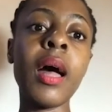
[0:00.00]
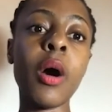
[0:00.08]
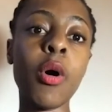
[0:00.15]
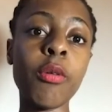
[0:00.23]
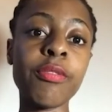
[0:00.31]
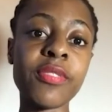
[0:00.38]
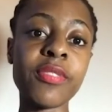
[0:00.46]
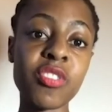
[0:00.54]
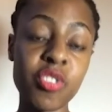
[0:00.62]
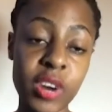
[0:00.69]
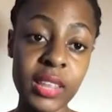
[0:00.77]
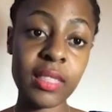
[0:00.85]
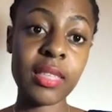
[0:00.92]
of
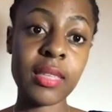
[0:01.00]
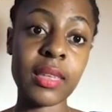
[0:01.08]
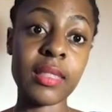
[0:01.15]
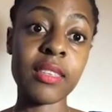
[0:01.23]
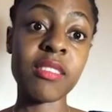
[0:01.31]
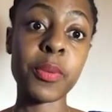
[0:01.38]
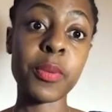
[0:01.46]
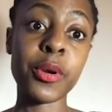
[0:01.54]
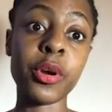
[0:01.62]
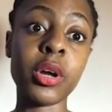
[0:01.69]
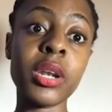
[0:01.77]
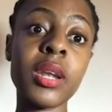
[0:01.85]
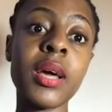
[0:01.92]
strength in this
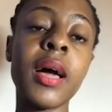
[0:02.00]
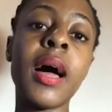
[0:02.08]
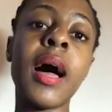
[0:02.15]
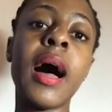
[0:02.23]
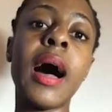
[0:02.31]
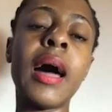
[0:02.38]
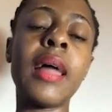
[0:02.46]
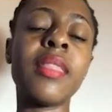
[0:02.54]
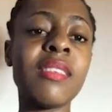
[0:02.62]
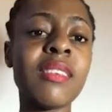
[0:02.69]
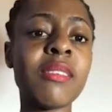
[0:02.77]
period. This